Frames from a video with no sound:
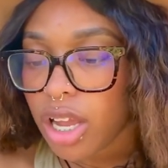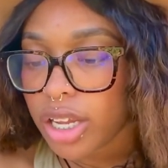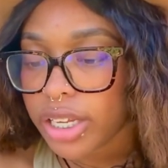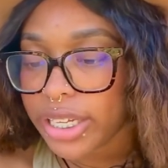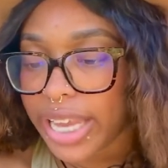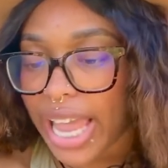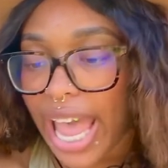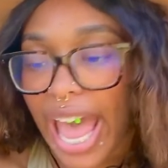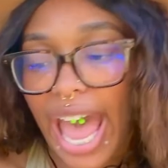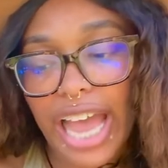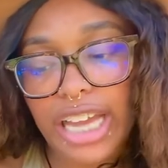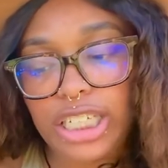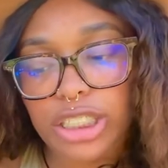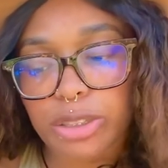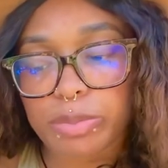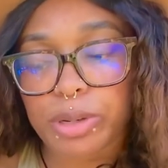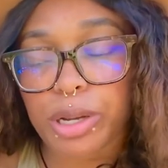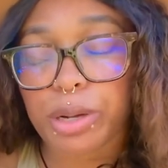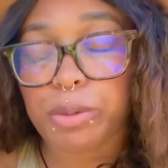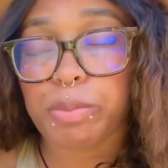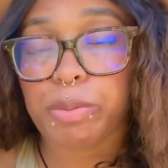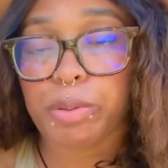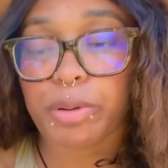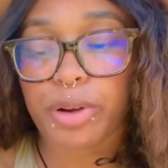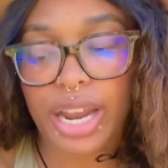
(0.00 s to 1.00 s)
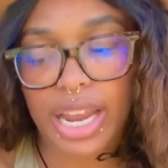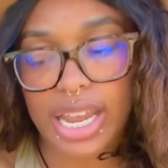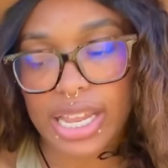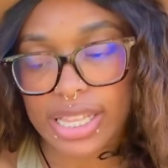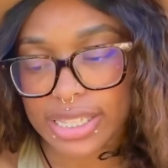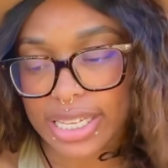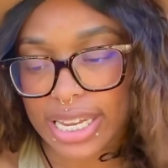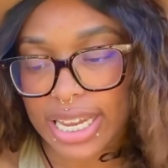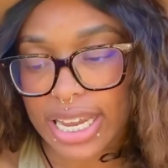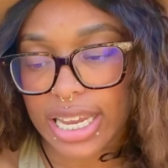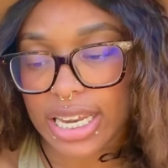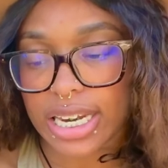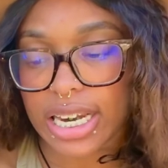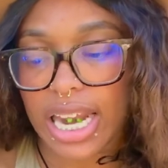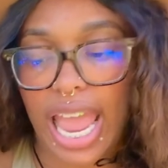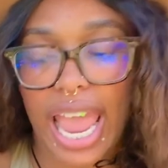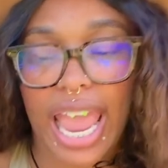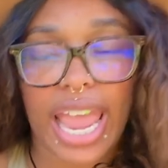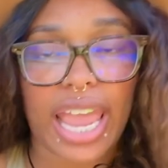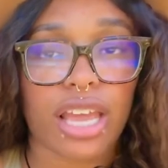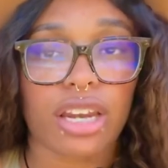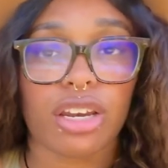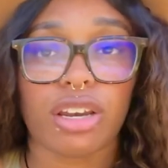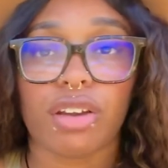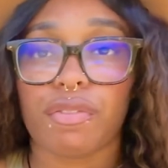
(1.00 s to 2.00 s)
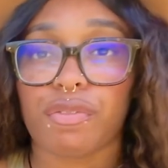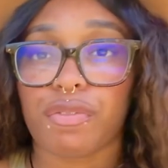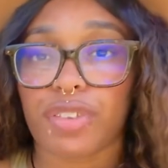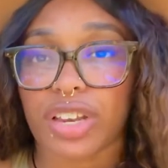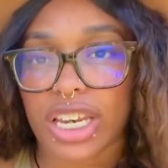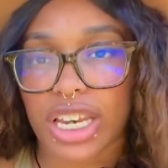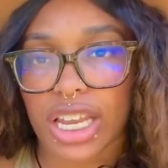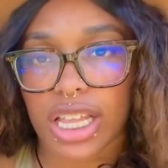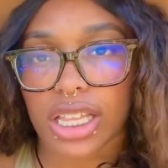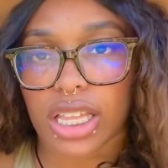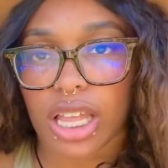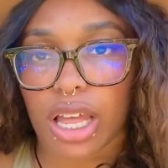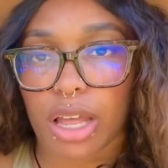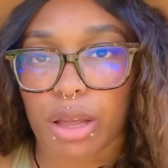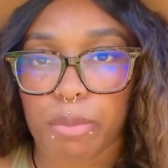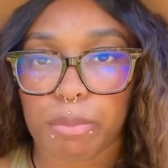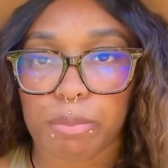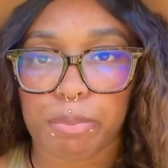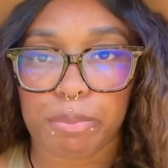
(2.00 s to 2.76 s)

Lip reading: cashmere praline, and vanilla